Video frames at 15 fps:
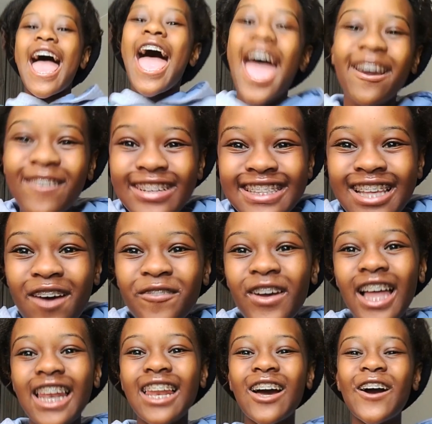Hey, what's up?
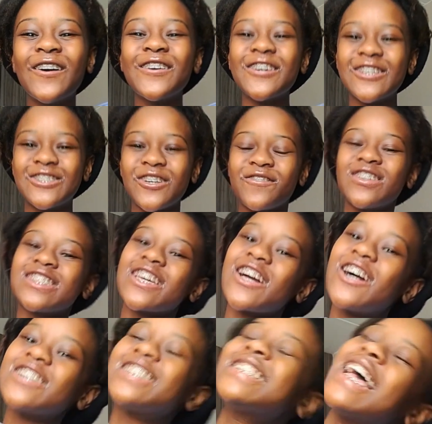Hello, YouTube. It's your
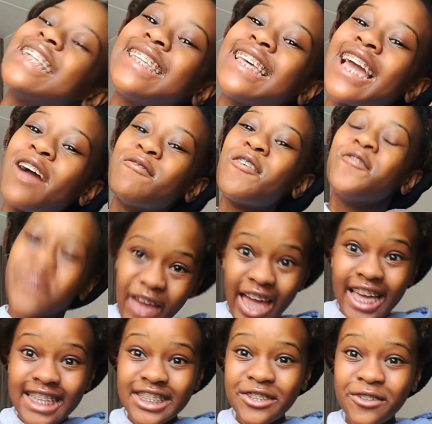girl Chantyy coming
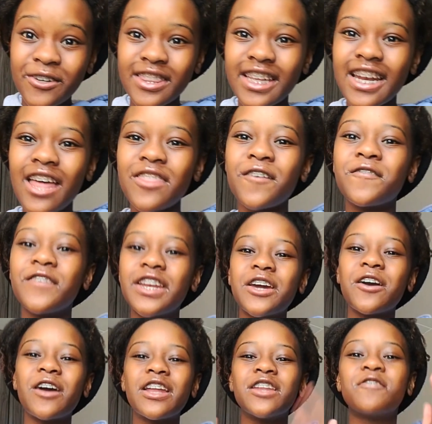back at you with another
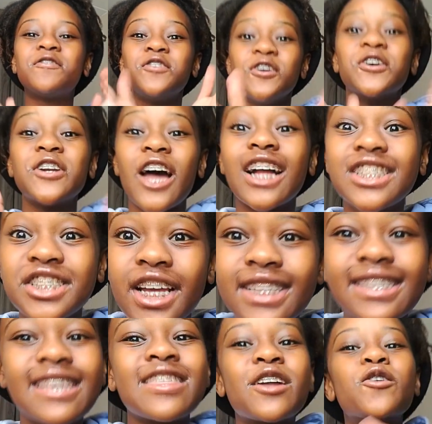video. And if you're not
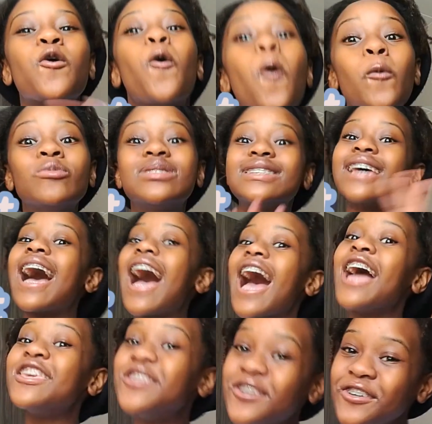Chantyy, then whomst
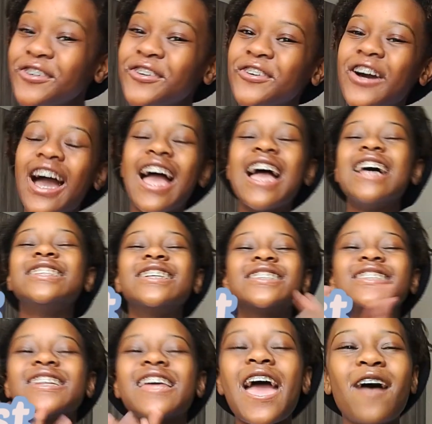are you? So
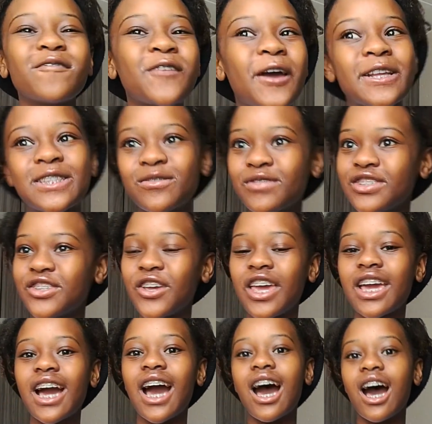today I'm going to be
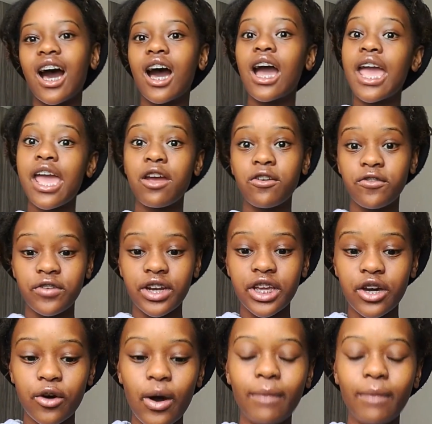doing a hair video.